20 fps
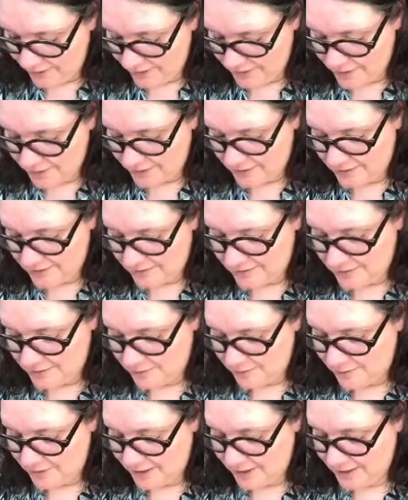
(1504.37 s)
under,
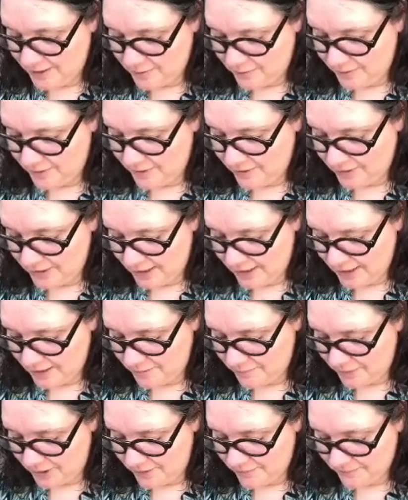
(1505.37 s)
so I know they'll like
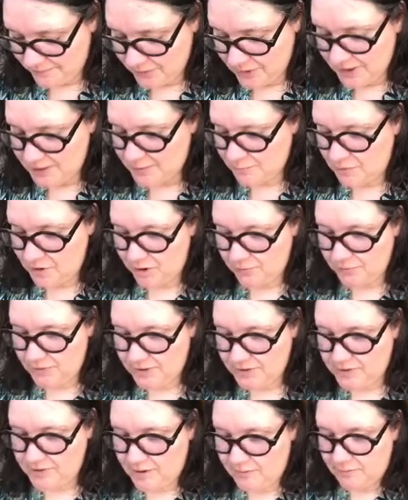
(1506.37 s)
it. But let's pop
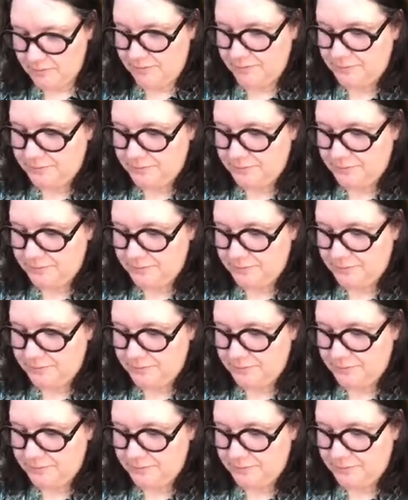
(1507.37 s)
this up.